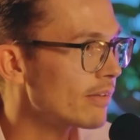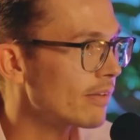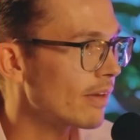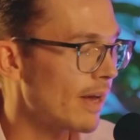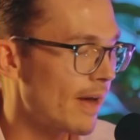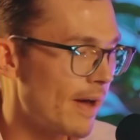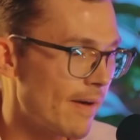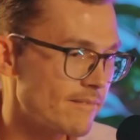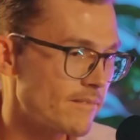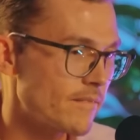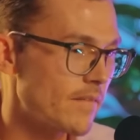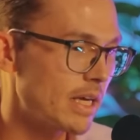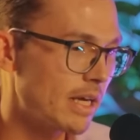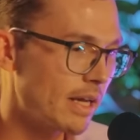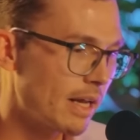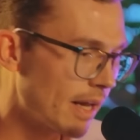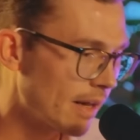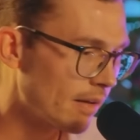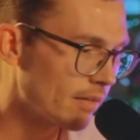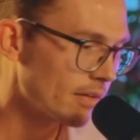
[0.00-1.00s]
And
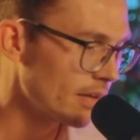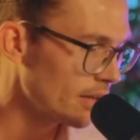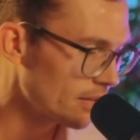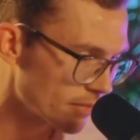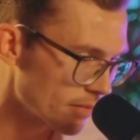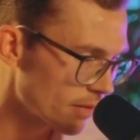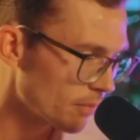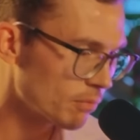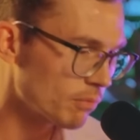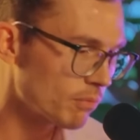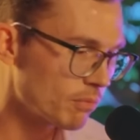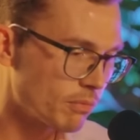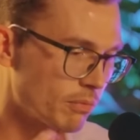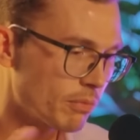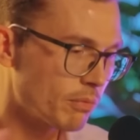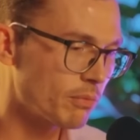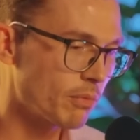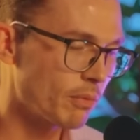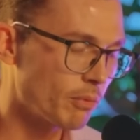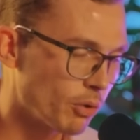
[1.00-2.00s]
I
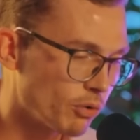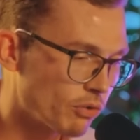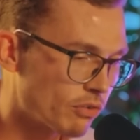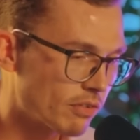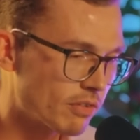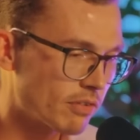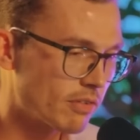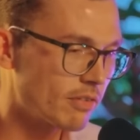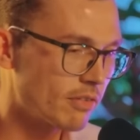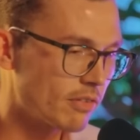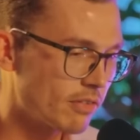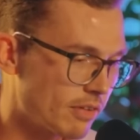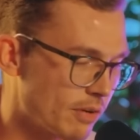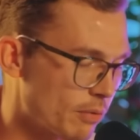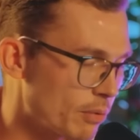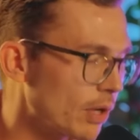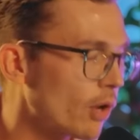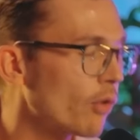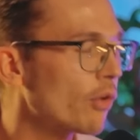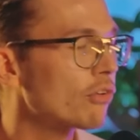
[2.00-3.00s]
won't
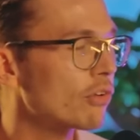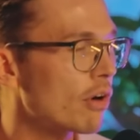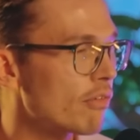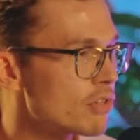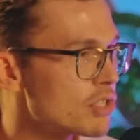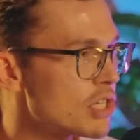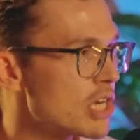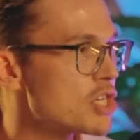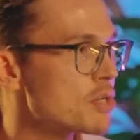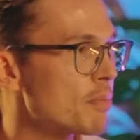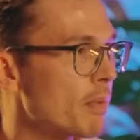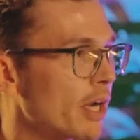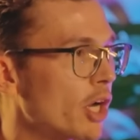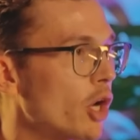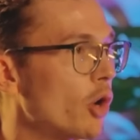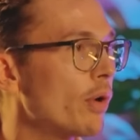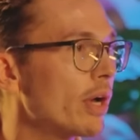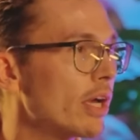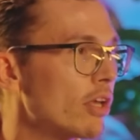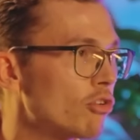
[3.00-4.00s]
derail this conversation by
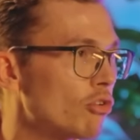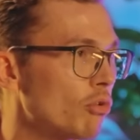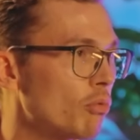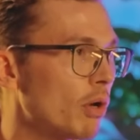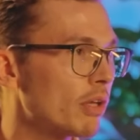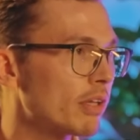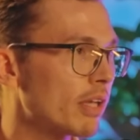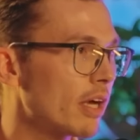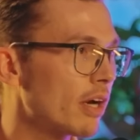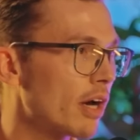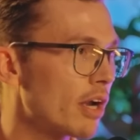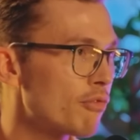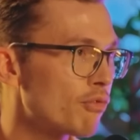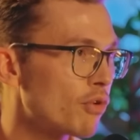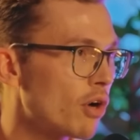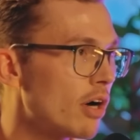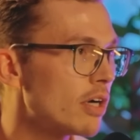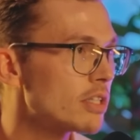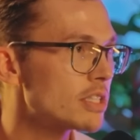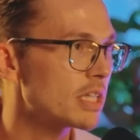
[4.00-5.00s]
going into what can kind of
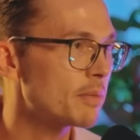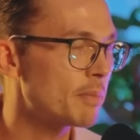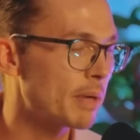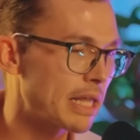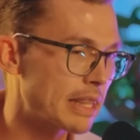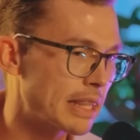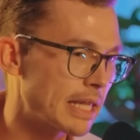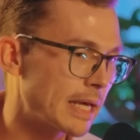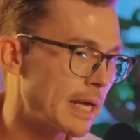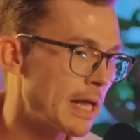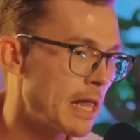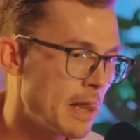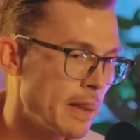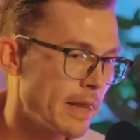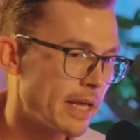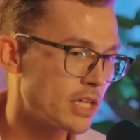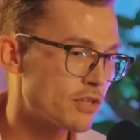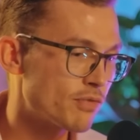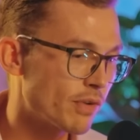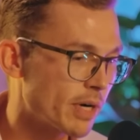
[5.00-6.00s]
cause it, but I think
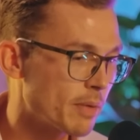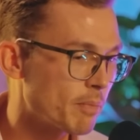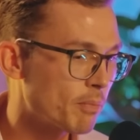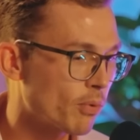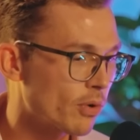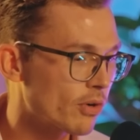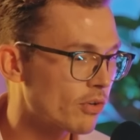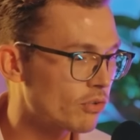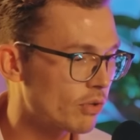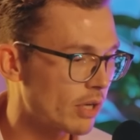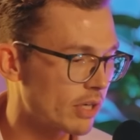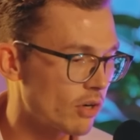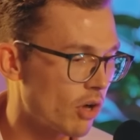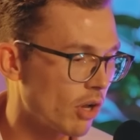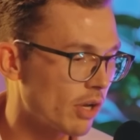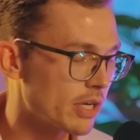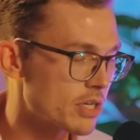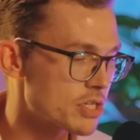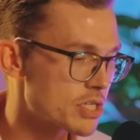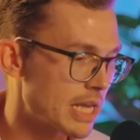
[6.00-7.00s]
it's very important to
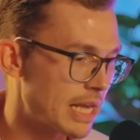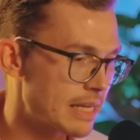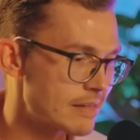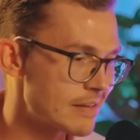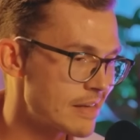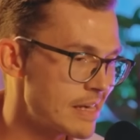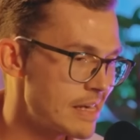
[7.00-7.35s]
acknowledge that,